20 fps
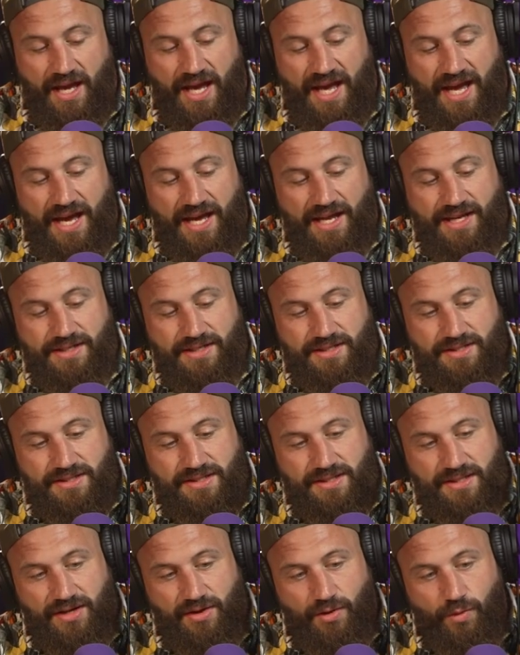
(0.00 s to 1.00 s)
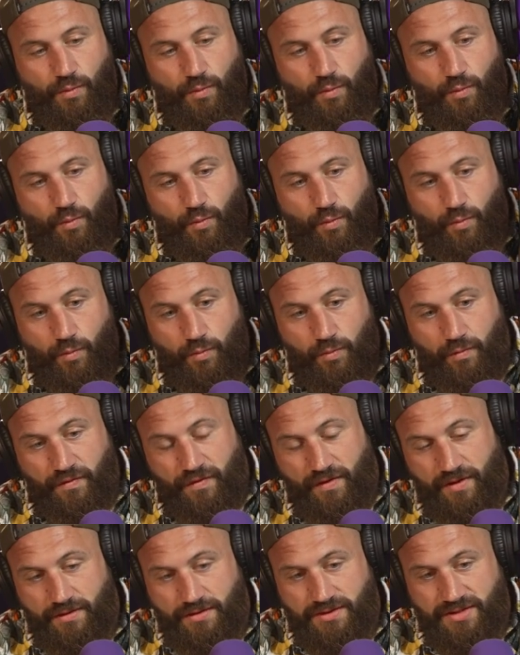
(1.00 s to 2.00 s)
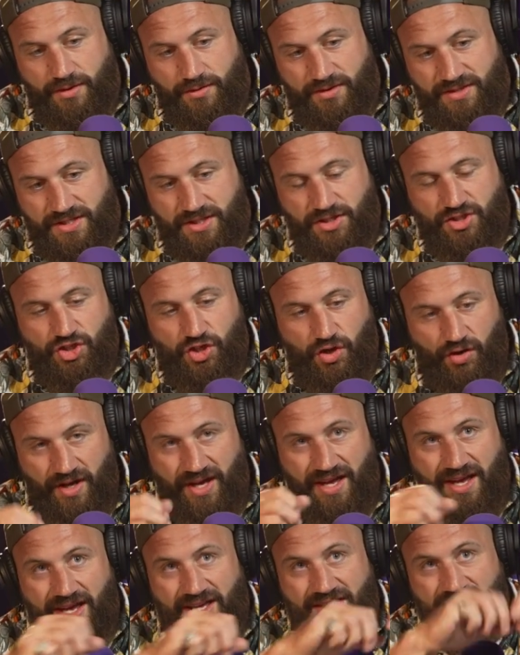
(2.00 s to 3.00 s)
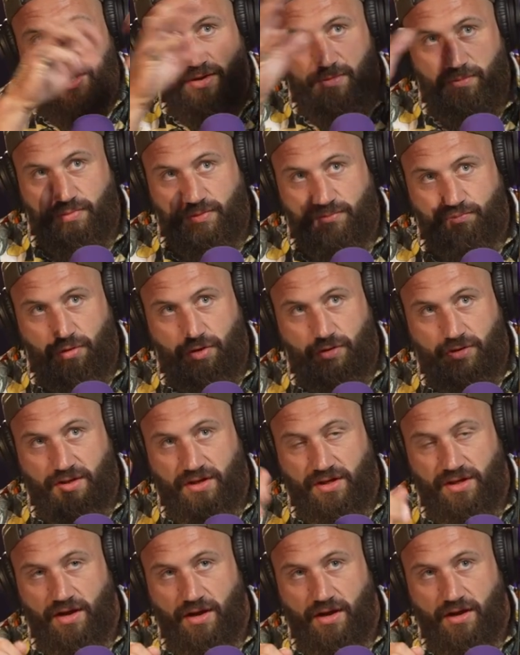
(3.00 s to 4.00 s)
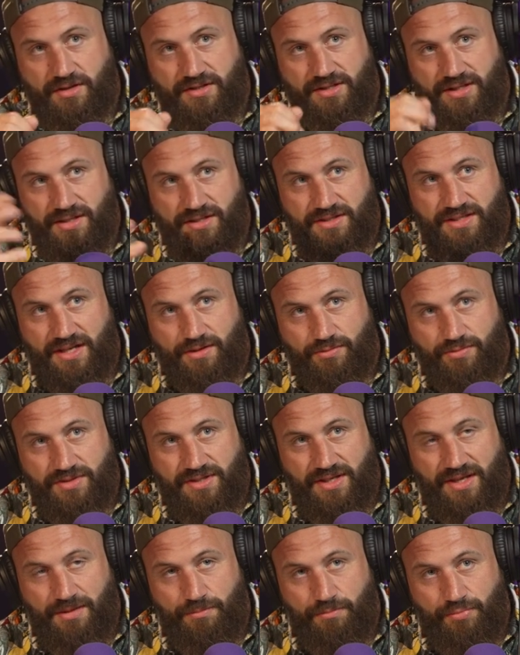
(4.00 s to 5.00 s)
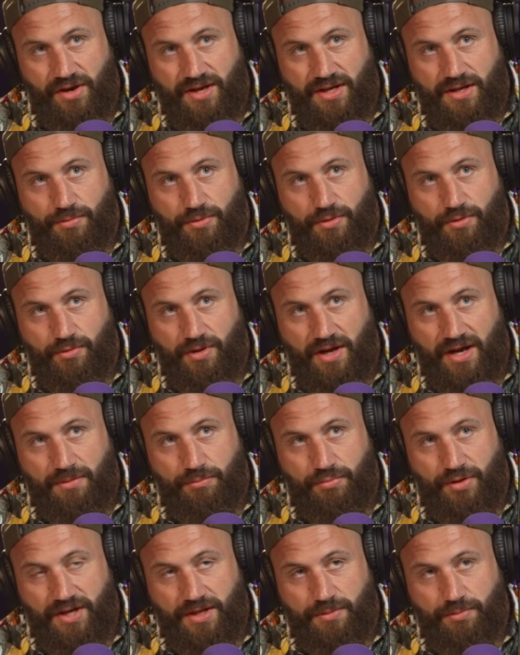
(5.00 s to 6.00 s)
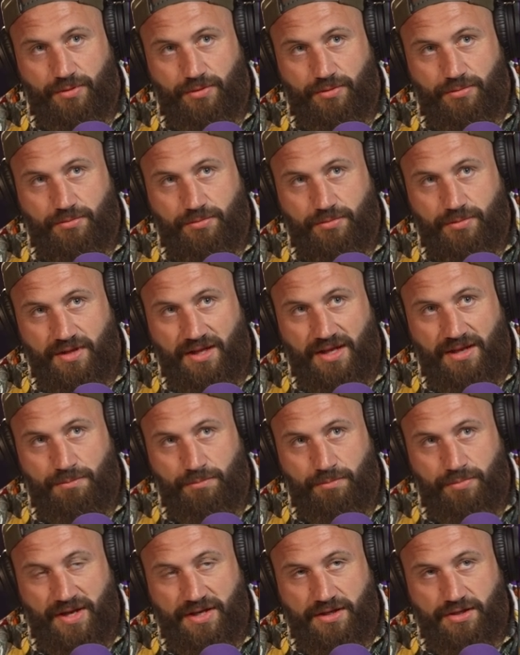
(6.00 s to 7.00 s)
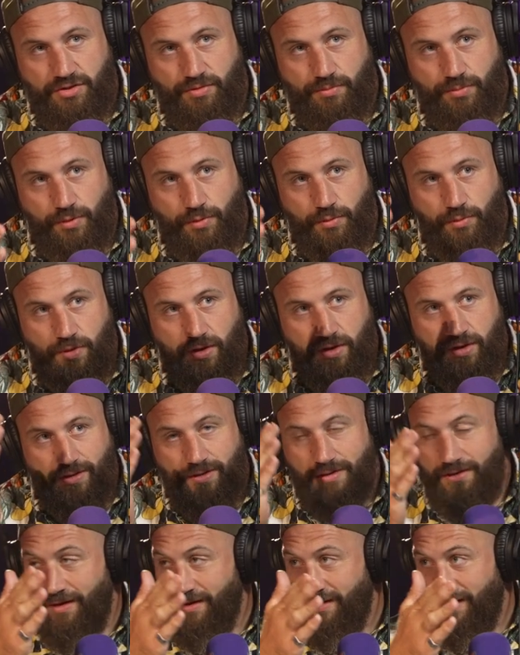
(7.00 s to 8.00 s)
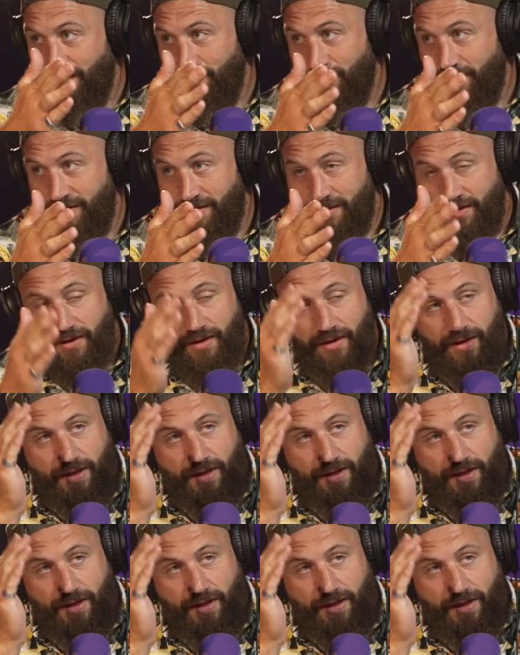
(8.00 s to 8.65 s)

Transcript: And th- so he's shot it. He's broken the glass that he said was unbreakable, unbreakable, impenetrable, like that word,